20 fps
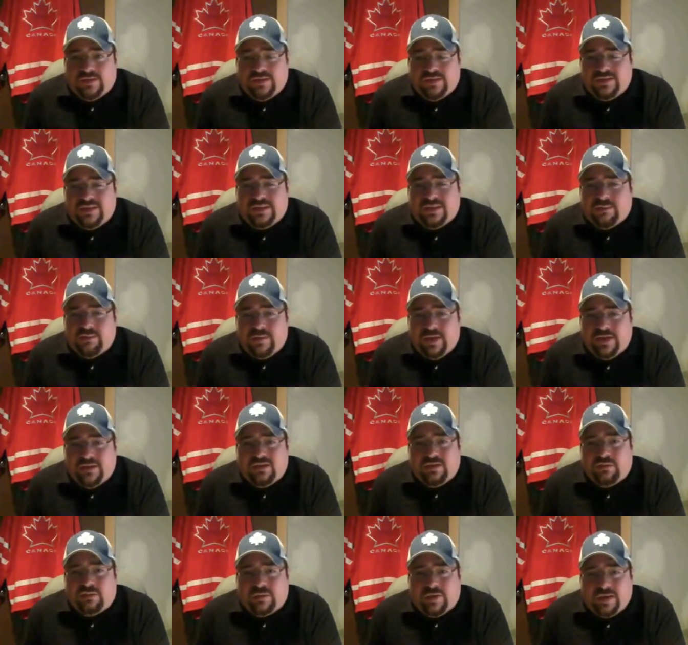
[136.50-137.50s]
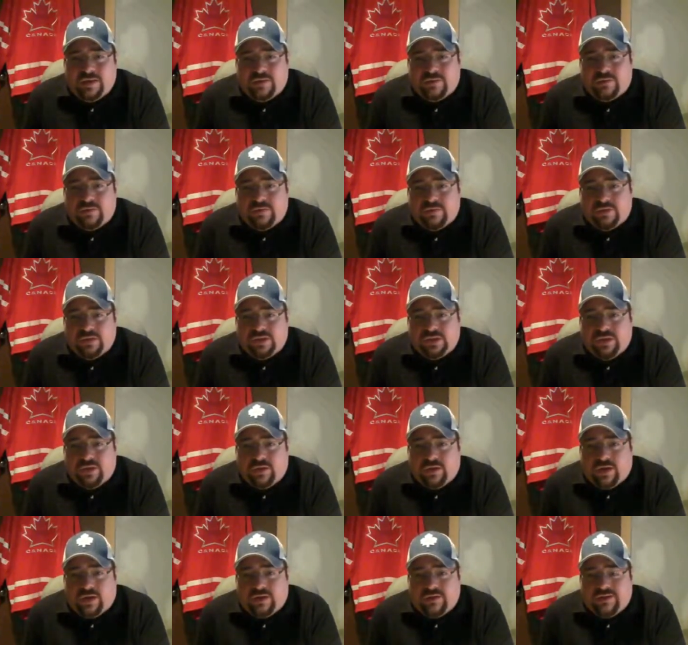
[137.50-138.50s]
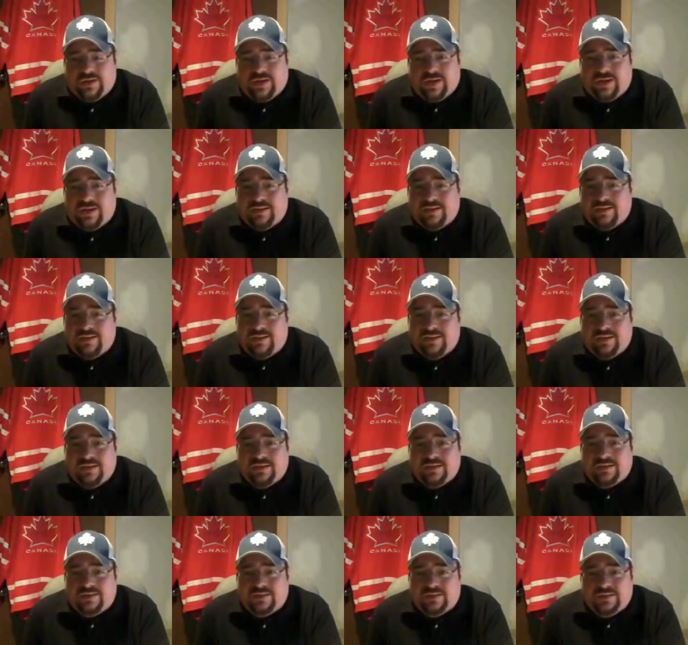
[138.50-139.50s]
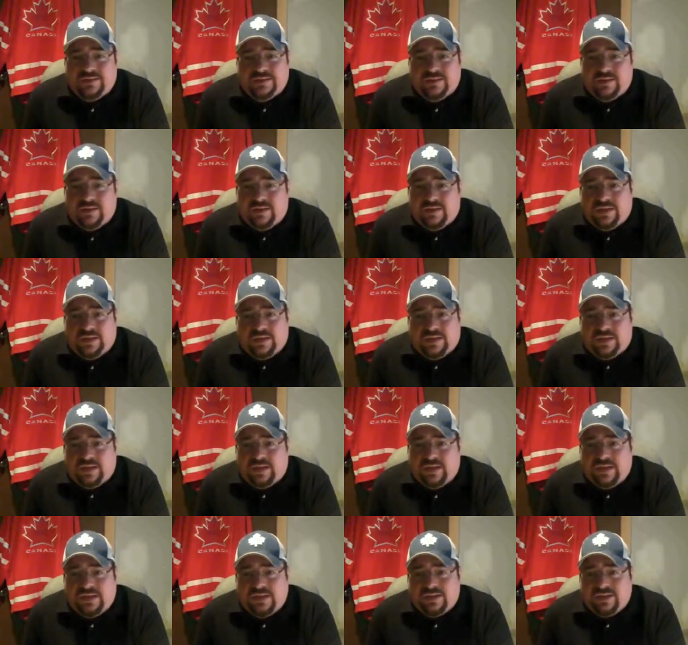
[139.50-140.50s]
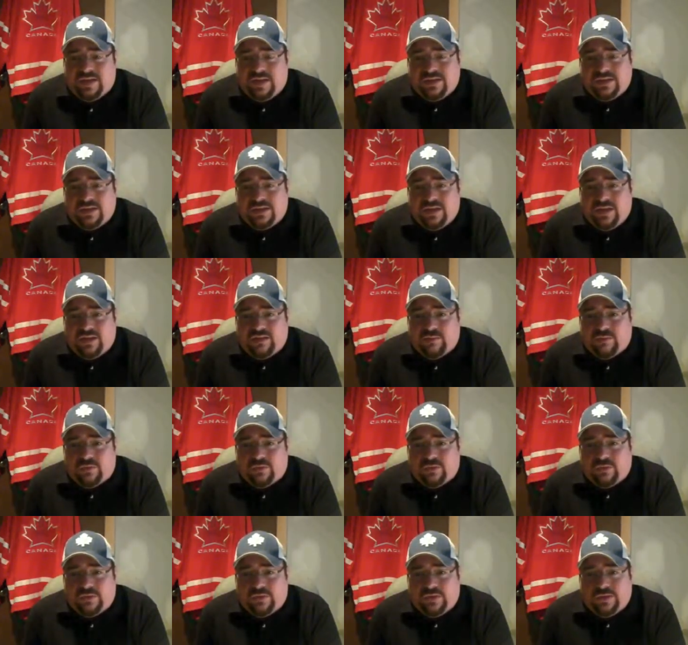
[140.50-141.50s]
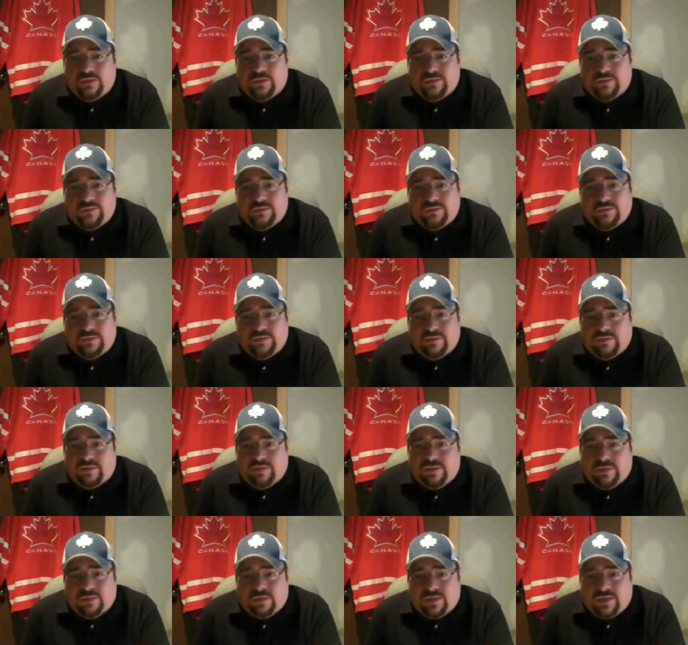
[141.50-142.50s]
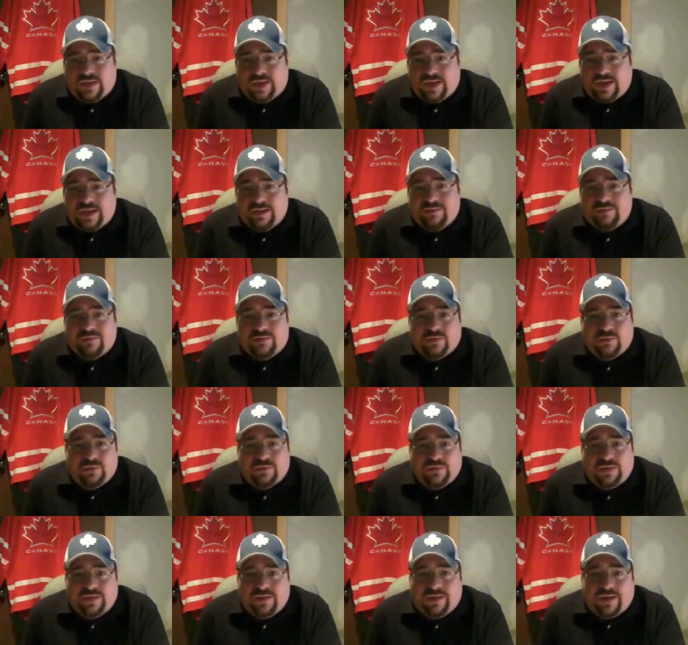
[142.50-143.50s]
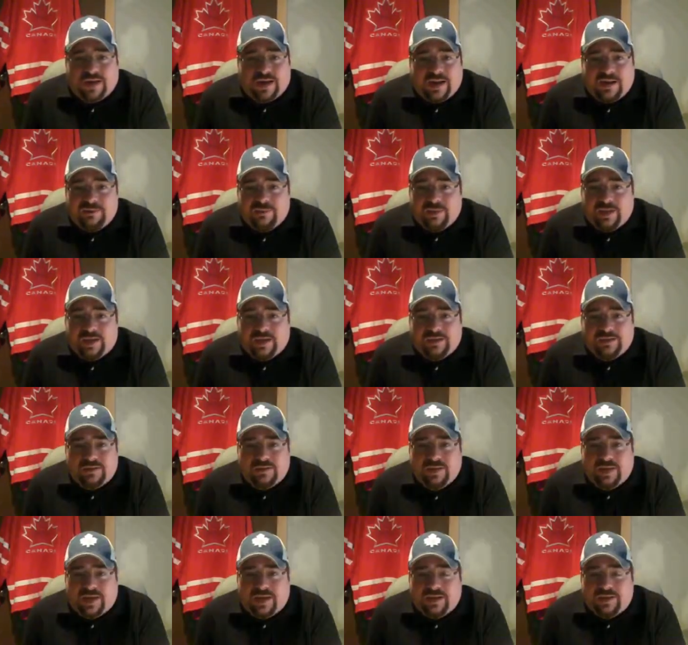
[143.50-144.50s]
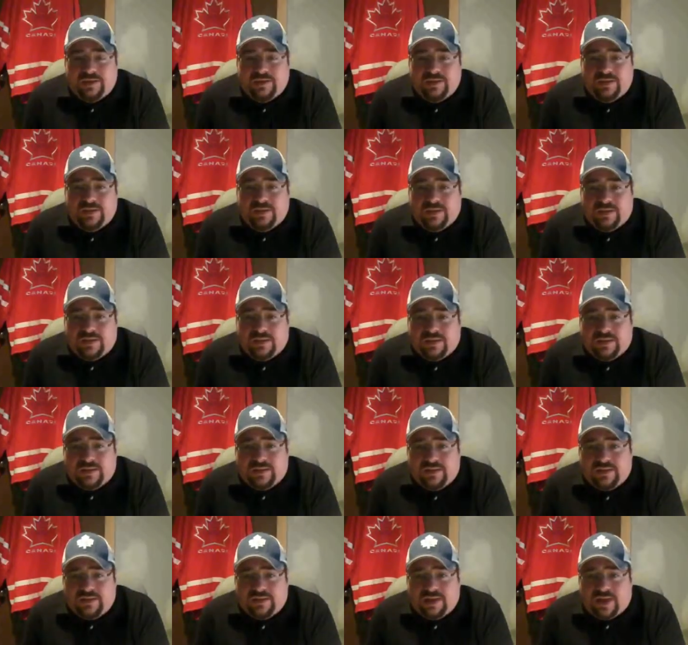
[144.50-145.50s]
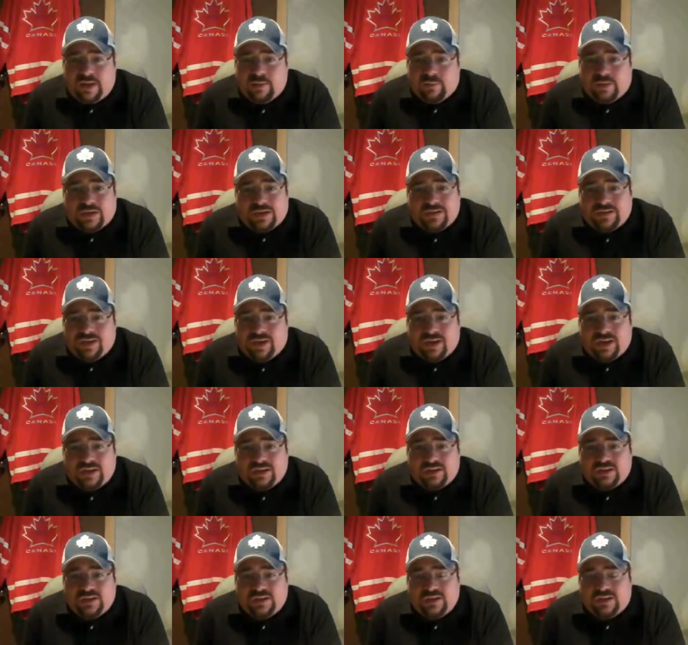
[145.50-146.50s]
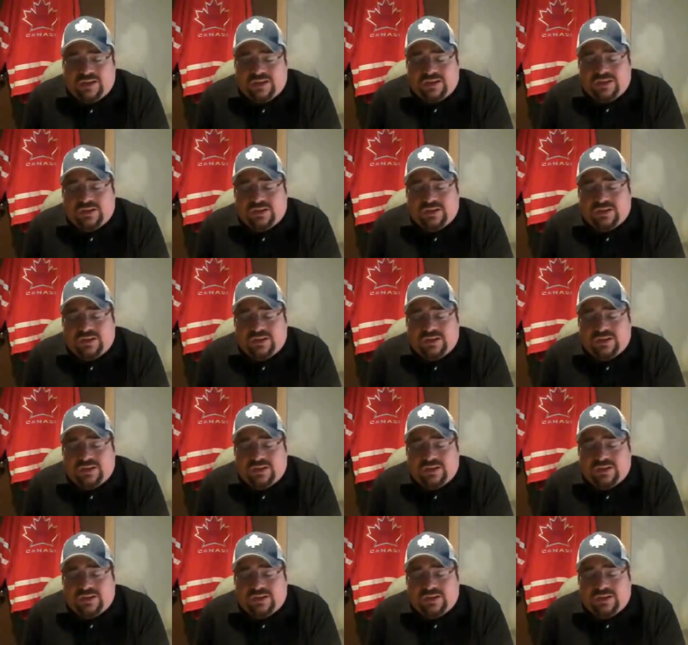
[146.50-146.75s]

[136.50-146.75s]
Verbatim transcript: So this is a major breakthrough for GeoHot, and he is he has jailbroken, you know, the iPhone, the iPad, the the the iPod Touch.